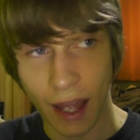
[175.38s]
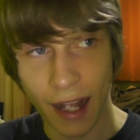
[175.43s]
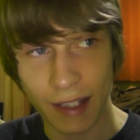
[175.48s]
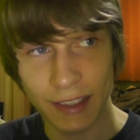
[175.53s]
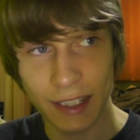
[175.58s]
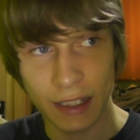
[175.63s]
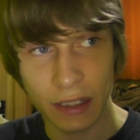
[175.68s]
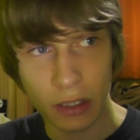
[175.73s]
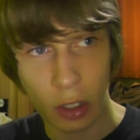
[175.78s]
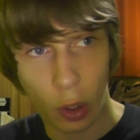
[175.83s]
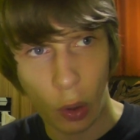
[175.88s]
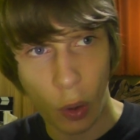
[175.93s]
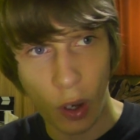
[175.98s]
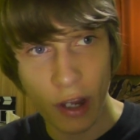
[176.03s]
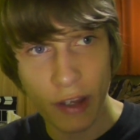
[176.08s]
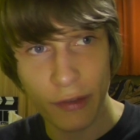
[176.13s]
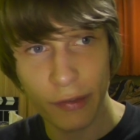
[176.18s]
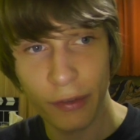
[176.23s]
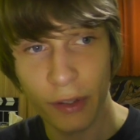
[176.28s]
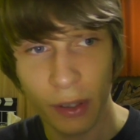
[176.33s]
I didn't
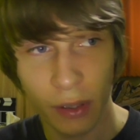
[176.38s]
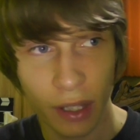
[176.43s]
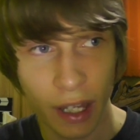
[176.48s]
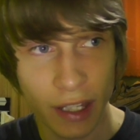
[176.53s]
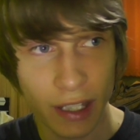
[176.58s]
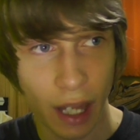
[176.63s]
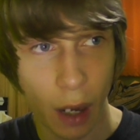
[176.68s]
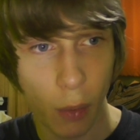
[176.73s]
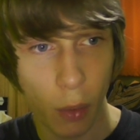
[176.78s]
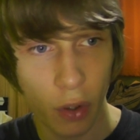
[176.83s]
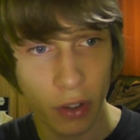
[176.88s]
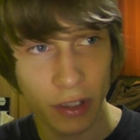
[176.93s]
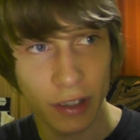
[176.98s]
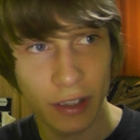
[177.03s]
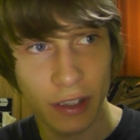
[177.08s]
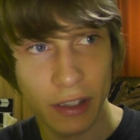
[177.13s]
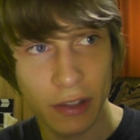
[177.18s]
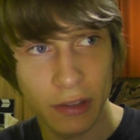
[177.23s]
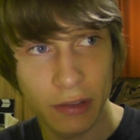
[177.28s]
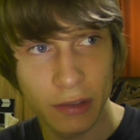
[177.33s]
quite feel like I
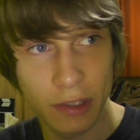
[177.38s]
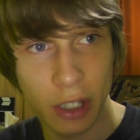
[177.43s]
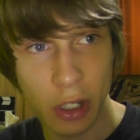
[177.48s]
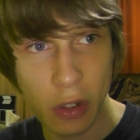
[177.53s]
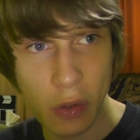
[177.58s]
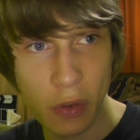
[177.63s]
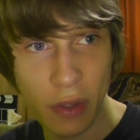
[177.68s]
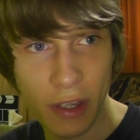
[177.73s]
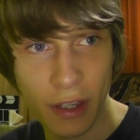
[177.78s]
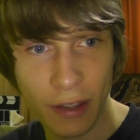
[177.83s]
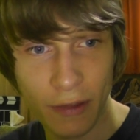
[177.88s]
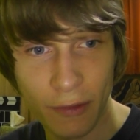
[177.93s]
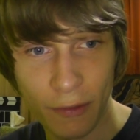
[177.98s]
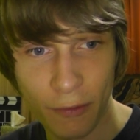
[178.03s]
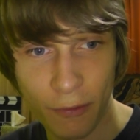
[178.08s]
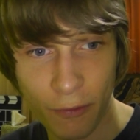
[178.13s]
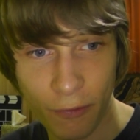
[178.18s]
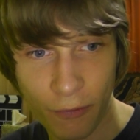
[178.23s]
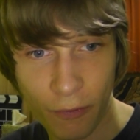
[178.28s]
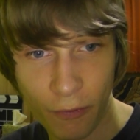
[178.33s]
wanted to do the
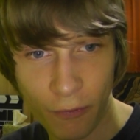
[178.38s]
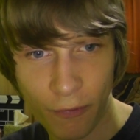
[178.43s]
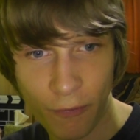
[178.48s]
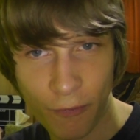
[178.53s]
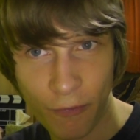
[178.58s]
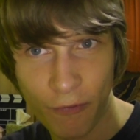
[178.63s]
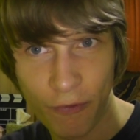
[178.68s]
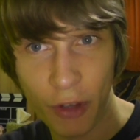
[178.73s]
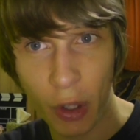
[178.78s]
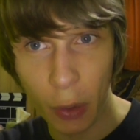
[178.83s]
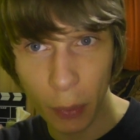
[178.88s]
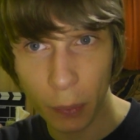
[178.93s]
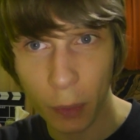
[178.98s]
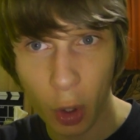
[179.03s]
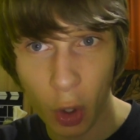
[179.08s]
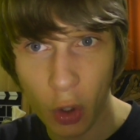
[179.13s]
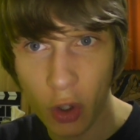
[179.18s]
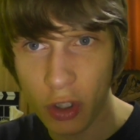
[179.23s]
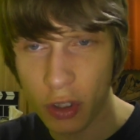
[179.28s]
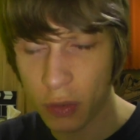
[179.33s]
film
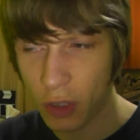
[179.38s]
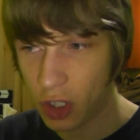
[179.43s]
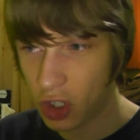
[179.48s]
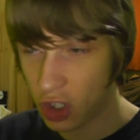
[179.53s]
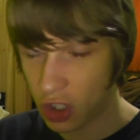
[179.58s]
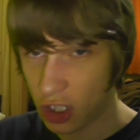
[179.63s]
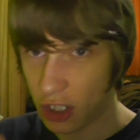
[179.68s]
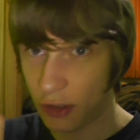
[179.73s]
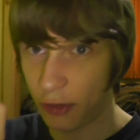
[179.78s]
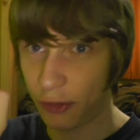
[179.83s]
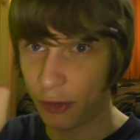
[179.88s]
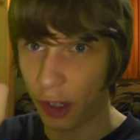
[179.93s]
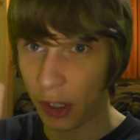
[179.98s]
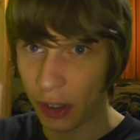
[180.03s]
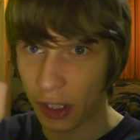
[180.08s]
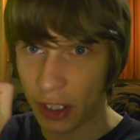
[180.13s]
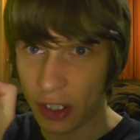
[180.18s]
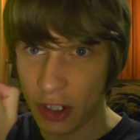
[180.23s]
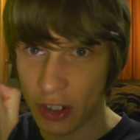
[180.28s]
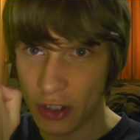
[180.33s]
course, which just
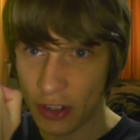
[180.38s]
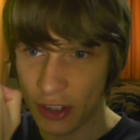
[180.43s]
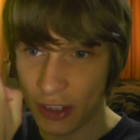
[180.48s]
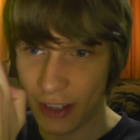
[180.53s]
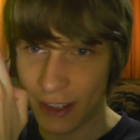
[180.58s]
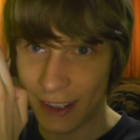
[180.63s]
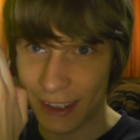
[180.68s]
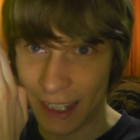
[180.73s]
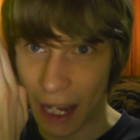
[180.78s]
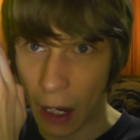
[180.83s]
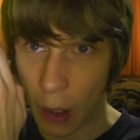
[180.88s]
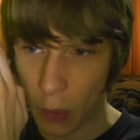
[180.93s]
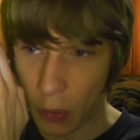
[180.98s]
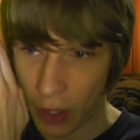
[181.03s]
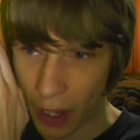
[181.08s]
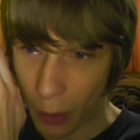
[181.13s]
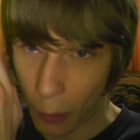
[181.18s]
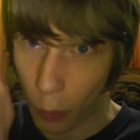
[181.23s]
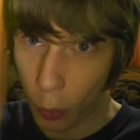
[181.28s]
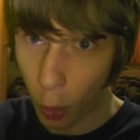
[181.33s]
filtered us down
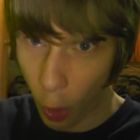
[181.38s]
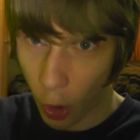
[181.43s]
that